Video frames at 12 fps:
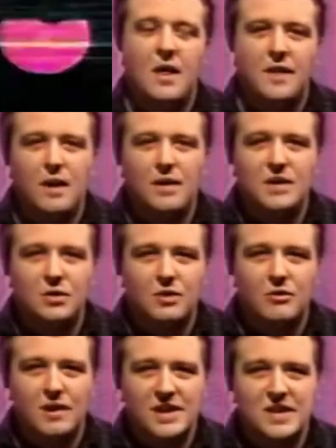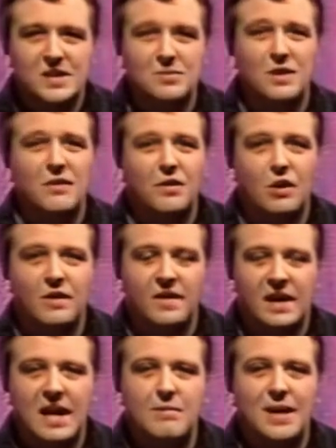The only sort of criticisms I've got of the
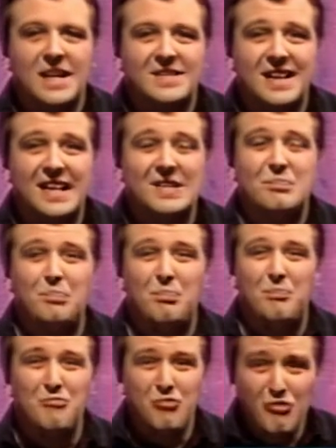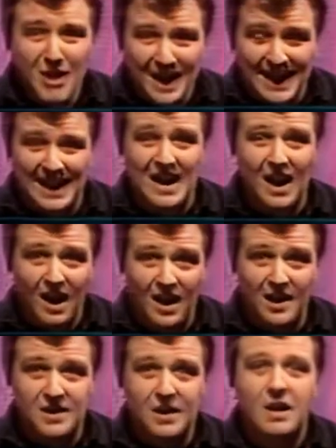game is that it's really
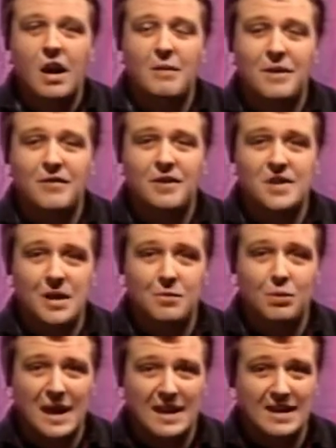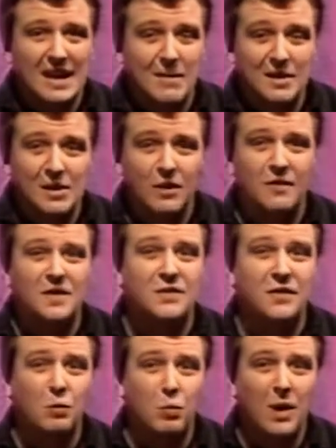hard. I mean, for example, we had the game in the office
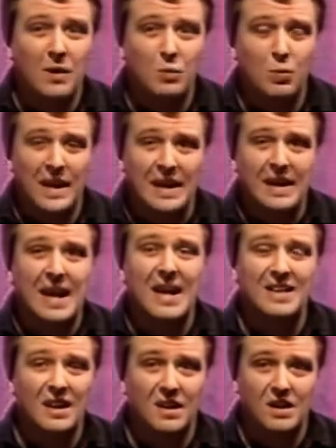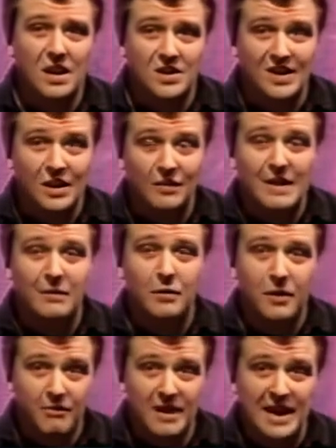for one week, and none of the guys could get off level
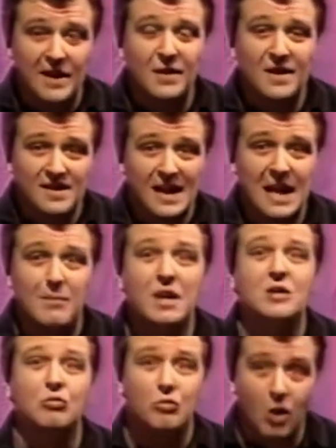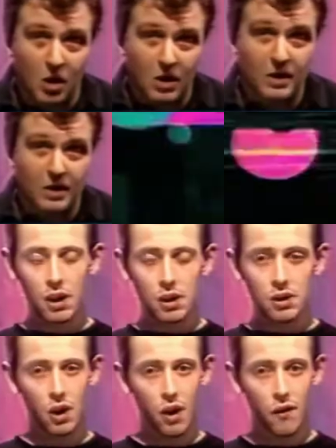three. This game is rock.
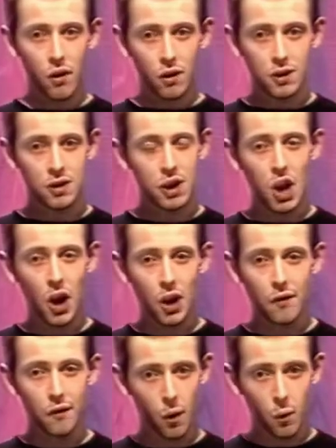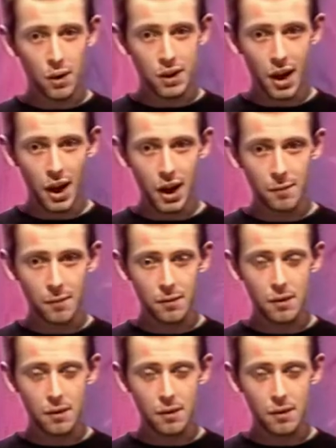Star Fox is a nigh on faultless game.